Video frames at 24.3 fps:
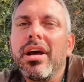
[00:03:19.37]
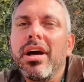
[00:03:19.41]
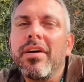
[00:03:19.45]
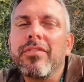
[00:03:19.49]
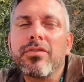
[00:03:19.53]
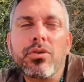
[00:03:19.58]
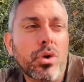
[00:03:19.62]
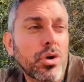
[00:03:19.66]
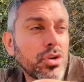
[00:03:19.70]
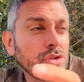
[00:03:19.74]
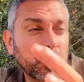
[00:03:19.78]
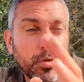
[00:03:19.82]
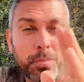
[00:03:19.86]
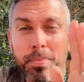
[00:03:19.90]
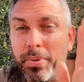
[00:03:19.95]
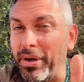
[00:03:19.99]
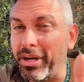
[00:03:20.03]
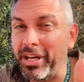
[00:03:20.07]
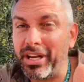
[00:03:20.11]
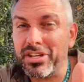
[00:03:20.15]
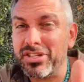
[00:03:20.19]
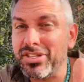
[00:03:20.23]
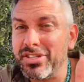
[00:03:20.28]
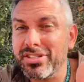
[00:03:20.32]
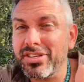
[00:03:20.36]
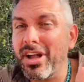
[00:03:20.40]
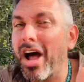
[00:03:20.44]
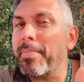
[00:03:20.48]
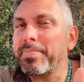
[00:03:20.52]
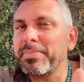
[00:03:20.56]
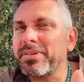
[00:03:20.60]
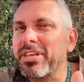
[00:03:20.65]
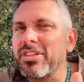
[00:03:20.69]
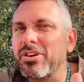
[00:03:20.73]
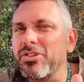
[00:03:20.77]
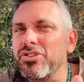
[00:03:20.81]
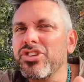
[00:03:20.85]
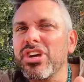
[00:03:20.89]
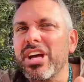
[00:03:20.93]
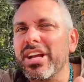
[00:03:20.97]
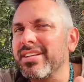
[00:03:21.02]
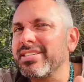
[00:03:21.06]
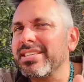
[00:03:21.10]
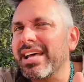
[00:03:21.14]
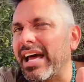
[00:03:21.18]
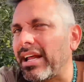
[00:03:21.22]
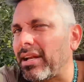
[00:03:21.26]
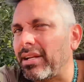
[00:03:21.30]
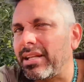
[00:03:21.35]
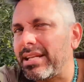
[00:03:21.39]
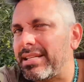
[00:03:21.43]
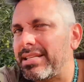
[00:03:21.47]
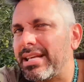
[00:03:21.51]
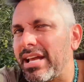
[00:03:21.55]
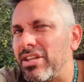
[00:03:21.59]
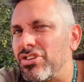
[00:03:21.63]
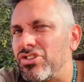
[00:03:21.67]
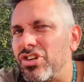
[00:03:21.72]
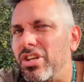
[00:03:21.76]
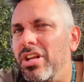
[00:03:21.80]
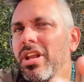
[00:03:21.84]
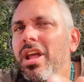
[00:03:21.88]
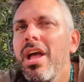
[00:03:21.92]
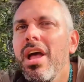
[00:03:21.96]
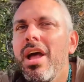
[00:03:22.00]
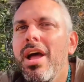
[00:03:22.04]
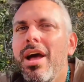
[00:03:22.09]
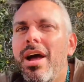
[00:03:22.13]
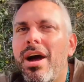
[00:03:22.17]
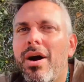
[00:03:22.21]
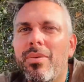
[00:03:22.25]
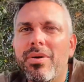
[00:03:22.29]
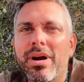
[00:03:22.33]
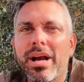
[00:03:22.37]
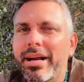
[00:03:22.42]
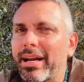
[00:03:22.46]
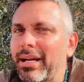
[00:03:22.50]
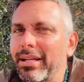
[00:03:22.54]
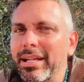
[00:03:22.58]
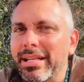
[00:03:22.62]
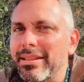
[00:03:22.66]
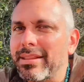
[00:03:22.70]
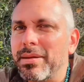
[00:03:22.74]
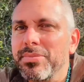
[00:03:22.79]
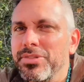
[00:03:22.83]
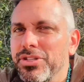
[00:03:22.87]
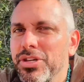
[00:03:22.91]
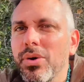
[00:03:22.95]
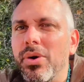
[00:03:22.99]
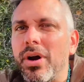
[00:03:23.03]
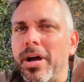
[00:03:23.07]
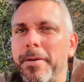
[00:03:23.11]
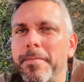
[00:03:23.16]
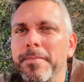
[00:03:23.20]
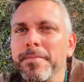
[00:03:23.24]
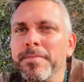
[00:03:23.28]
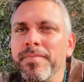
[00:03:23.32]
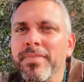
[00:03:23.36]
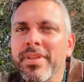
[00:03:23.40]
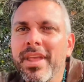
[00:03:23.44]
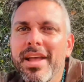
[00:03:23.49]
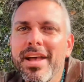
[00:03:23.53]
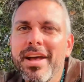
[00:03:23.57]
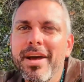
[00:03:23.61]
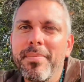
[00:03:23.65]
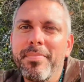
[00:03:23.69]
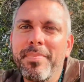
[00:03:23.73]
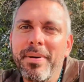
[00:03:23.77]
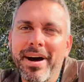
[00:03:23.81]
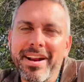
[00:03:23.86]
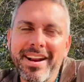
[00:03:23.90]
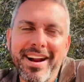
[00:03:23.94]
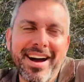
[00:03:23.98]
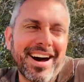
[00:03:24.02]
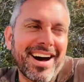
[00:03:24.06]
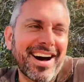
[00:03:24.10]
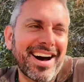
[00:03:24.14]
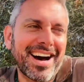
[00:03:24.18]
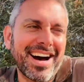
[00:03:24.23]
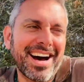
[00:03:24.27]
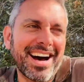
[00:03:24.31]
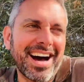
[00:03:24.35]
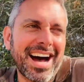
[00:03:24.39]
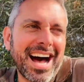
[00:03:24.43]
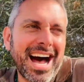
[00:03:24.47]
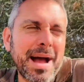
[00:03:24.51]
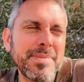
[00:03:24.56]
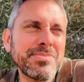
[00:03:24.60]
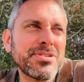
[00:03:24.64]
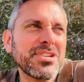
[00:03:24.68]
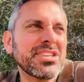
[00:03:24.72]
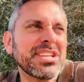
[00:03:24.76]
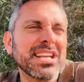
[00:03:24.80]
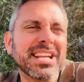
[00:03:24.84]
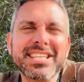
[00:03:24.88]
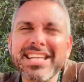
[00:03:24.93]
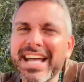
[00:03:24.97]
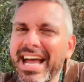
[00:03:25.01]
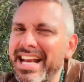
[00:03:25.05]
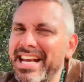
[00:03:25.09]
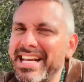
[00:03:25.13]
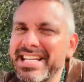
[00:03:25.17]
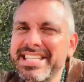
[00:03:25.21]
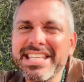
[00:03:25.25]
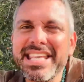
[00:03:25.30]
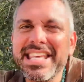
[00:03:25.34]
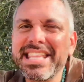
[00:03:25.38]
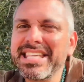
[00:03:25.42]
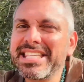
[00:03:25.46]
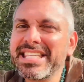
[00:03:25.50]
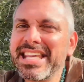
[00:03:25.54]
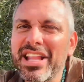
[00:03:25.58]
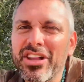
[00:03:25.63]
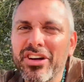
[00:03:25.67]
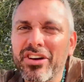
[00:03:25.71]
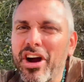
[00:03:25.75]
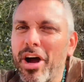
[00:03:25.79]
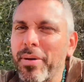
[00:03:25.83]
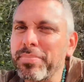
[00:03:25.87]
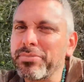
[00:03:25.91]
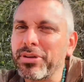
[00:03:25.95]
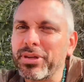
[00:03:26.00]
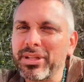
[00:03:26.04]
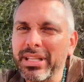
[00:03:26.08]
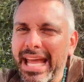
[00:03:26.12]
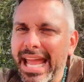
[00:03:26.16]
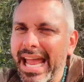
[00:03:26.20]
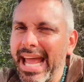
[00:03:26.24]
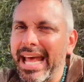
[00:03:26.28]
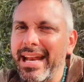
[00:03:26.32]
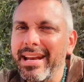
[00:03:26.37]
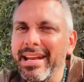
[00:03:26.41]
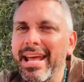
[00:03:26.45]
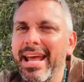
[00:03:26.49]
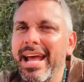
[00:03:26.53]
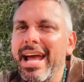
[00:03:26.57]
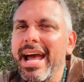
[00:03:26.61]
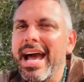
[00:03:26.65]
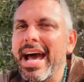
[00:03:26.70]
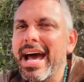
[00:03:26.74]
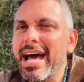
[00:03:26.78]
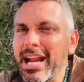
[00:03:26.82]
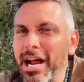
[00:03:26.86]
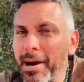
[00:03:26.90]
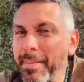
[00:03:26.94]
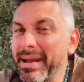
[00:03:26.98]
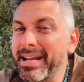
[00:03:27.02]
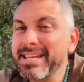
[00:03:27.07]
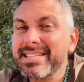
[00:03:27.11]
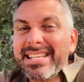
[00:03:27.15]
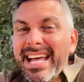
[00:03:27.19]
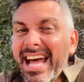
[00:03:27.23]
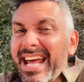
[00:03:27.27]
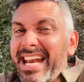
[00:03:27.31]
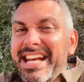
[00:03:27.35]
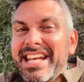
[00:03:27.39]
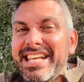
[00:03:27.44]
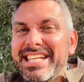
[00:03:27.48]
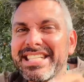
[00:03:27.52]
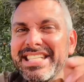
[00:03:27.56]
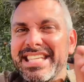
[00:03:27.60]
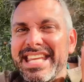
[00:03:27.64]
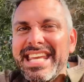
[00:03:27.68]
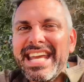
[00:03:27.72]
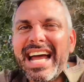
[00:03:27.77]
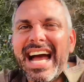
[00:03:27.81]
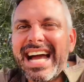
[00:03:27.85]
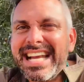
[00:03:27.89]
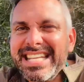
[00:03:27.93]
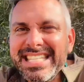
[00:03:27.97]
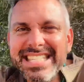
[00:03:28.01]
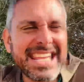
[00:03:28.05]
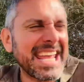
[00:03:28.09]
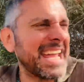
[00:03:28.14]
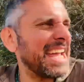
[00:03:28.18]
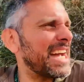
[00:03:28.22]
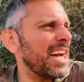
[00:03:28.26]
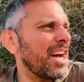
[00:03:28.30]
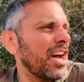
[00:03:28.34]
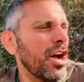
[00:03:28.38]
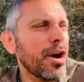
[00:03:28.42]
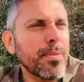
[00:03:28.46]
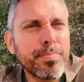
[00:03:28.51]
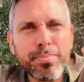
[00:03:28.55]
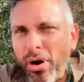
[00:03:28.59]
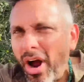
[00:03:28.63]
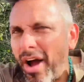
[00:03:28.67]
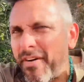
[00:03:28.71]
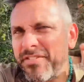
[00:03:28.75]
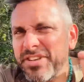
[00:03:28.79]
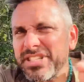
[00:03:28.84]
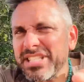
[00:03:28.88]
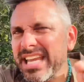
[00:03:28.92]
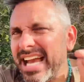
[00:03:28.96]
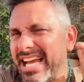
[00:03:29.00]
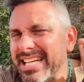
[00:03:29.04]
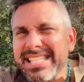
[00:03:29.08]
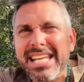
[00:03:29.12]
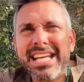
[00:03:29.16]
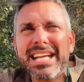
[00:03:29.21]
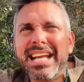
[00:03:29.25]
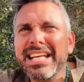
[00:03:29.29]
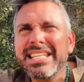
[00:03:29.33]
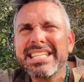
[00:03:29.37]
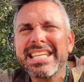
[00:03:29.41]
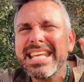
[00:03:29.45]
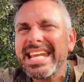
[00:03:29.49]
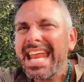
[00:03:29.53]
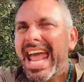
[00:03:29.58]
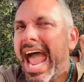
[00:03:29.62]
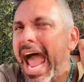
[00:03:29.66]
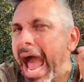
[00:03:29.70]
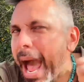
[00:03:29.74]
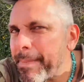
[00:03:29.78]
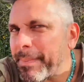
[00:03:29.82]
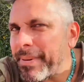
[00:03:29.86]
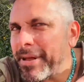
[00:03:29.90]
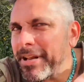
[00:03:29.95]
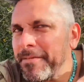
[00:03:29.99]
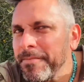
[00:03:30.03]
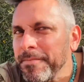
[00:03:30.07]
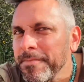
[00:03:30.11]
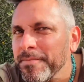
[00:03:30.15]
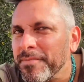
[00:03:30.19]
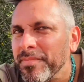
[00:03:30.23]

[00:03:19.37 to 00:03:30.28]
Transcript: Of course, we're putting a stop to their genocidal intention, and we're not going to let them do it. But I'm just excited to see this helicopter land, and I'm excited to see Isaiah 19 happen.